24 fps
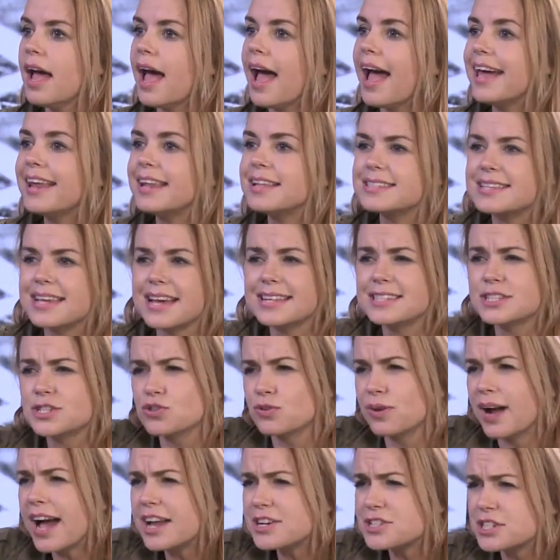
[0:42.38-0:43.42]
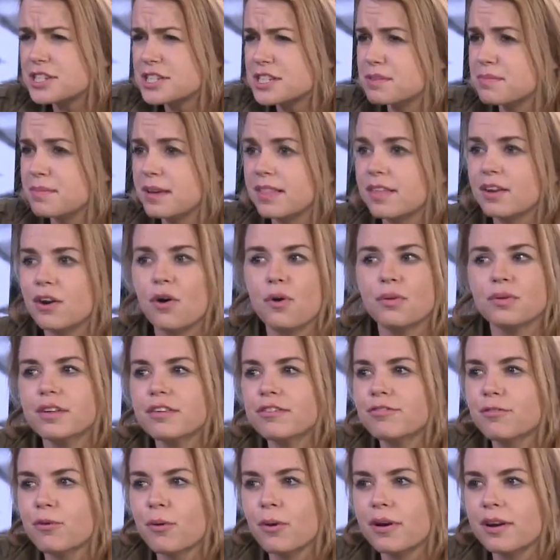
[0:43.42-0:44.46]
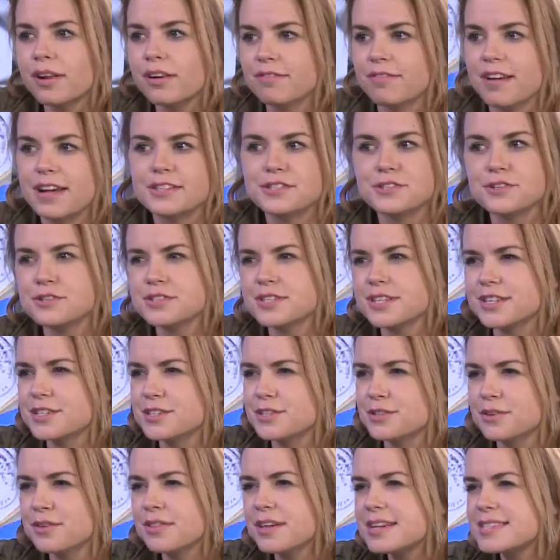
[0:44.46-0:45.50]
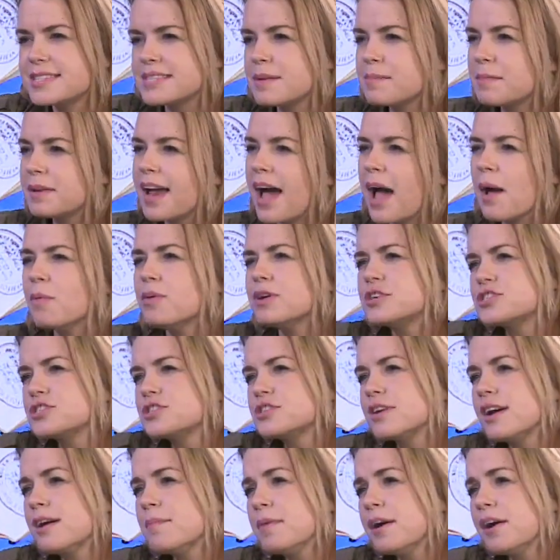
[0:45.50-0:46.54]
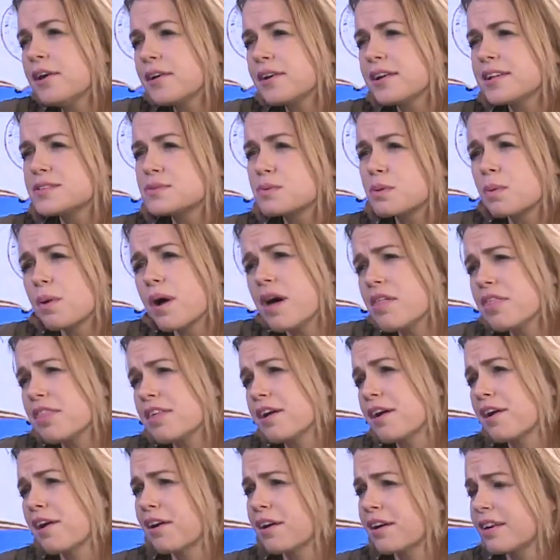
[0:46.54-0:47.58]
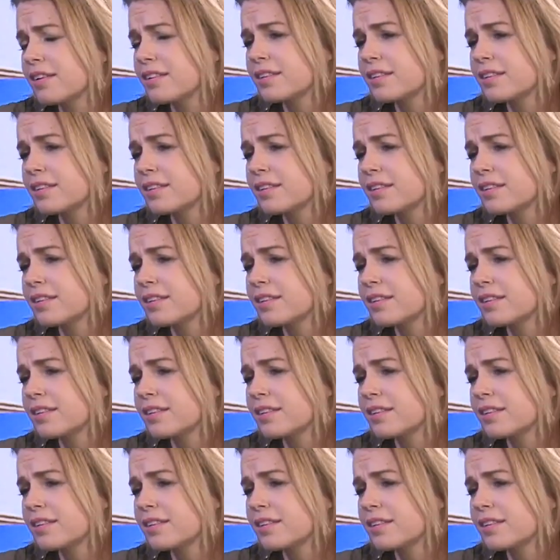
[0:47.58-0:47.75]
And it's tragic to me that only foreign investors can do this. I mean, I wish Americans were wealthier.